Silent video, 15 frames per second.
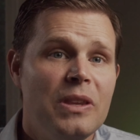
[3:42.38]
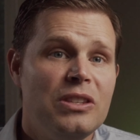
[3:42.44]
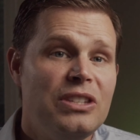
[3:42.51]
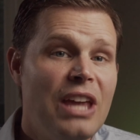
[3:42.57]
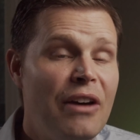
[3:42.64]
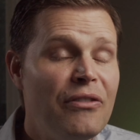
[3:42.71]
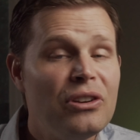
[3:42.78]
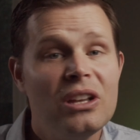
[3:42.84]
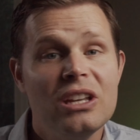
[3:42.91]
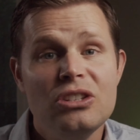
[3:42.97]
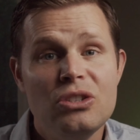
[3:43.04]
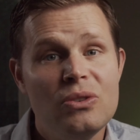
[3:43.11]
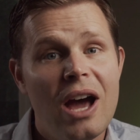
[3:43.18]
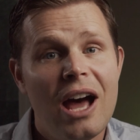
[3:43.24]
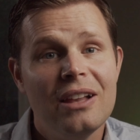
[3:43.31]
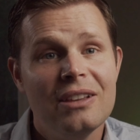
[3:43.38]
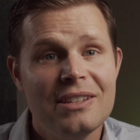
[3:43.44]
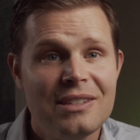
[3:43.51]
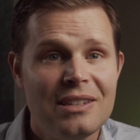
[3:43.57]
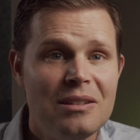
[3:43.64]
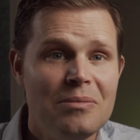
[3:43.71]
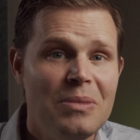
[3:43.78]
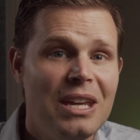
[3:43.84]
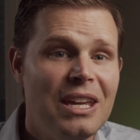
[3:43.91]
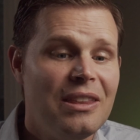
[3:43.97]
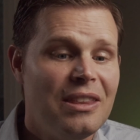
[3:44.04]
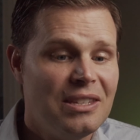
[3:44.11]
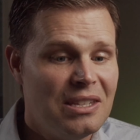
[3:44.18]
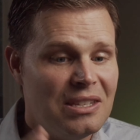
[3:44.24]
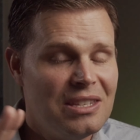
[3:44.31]
Definitely do not listen to me.
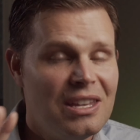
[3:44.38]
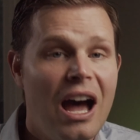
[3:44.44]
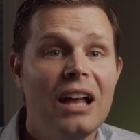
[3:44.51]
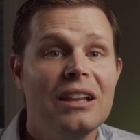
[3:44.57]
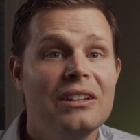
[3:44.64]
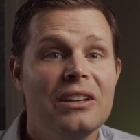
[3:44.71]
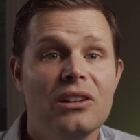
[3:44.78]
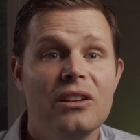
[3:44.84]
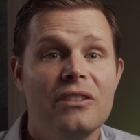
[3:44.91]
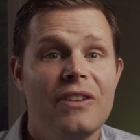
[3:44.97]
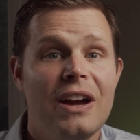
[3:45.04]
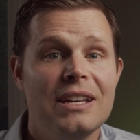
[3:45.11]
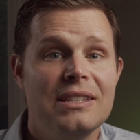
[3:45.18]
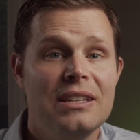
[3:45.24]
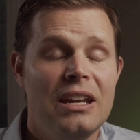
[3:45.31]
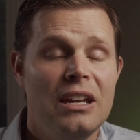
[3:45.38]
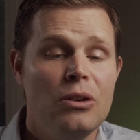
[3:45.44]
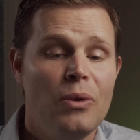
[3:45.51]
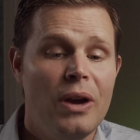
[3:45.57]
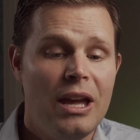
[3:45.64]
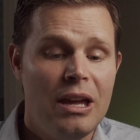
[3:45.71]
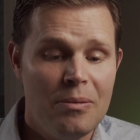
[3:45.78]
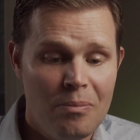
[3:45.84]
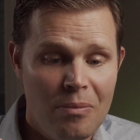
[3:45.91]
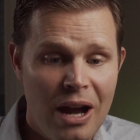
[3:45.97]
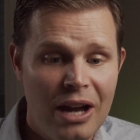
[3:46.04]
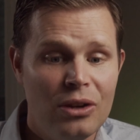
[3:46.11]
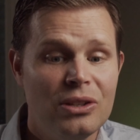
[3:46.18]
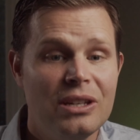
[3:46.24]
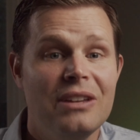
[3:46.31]
This is not legal advice in any way.
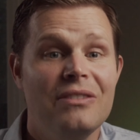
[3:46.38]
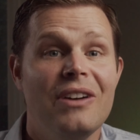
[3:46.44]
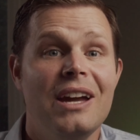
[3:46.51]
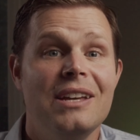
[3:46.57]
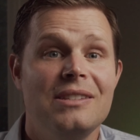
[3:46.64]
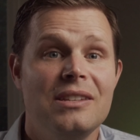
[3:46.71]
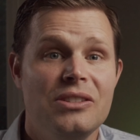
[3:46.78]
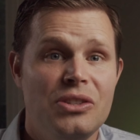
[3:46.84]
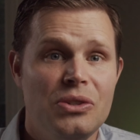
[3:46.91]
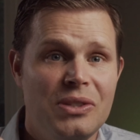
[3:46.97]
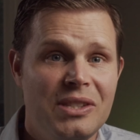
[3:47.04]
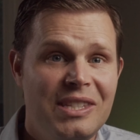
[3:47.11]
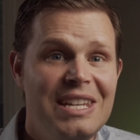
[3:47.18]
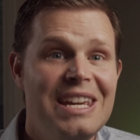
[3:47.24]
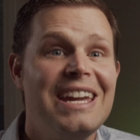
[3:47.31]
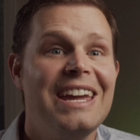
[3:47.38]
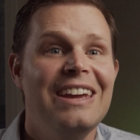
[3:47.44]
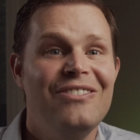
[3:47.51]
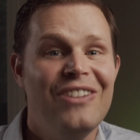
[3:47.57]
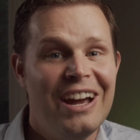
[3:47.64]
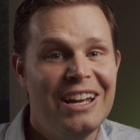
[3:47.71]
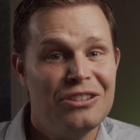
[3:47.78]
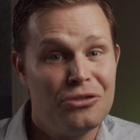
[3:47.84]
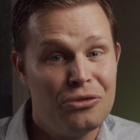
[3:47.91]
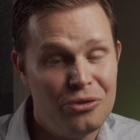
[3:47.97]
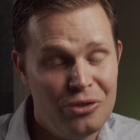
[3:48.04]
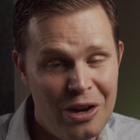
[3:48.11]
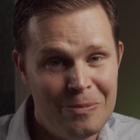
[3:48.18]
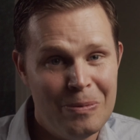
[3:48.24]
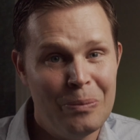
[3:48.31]
My only advice is to seek advice
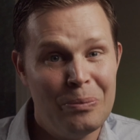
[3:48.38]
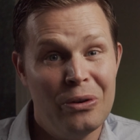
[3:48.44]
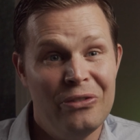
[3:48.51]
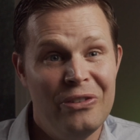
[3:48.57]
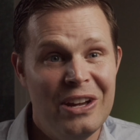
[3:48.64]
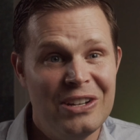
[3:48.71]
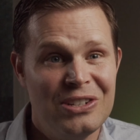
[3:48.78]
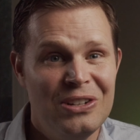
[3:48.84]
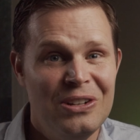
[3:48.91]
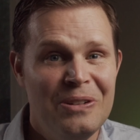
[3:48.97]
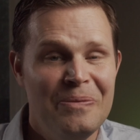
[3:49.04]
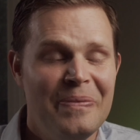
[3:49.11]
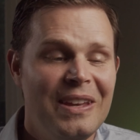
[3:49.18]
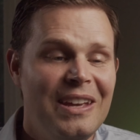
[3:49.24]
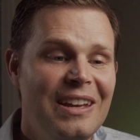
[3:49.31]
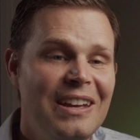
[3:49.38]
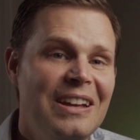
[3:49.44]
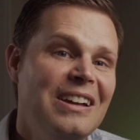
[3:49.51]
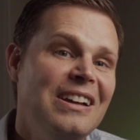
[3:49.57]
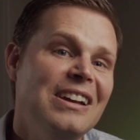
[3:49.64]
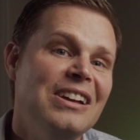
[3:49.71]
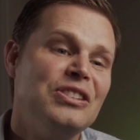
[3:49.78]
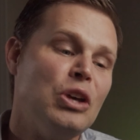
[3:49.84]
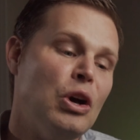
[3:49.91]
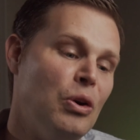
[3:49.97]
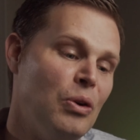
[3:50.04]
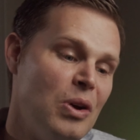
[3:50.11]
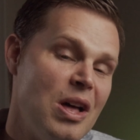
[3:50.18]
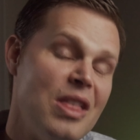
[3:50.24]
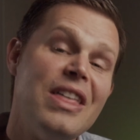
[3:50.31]
from a professional.
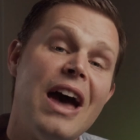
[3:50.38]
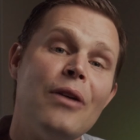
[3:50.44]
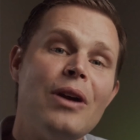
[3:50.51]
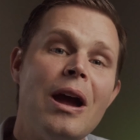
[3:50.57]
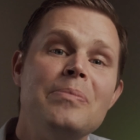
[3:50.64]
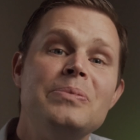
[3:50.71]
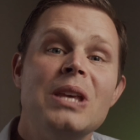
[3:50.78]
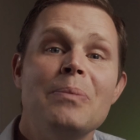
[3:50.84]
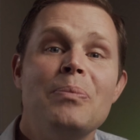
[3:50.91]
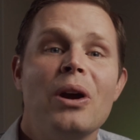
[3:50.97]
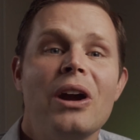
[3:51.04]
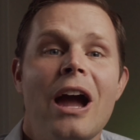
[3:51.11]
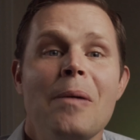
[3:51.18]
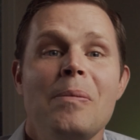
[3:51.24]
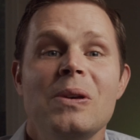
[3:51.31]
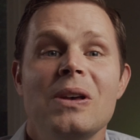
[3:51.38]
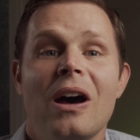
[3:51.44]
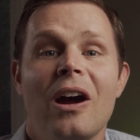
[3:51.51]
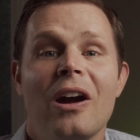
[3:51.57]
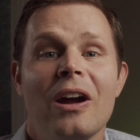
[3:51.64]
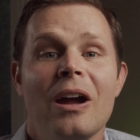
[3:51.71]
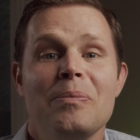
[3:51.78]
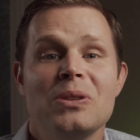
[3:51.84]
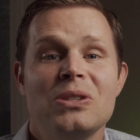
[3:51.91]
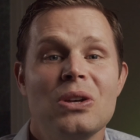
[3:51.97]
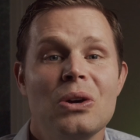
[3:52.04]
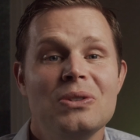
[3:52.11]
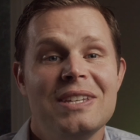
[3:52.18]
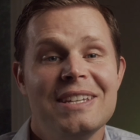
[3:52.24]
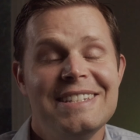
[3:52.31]
So that wraps up our
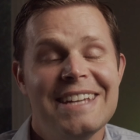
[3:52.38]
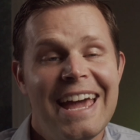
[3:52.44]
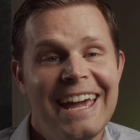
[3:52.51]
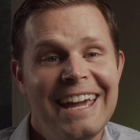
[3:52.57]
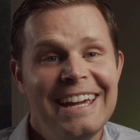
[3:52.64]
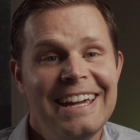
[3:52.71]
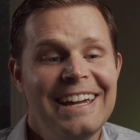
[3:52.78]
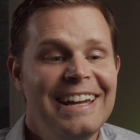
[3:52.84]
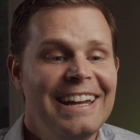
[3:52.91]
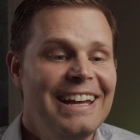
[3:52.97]
episode today.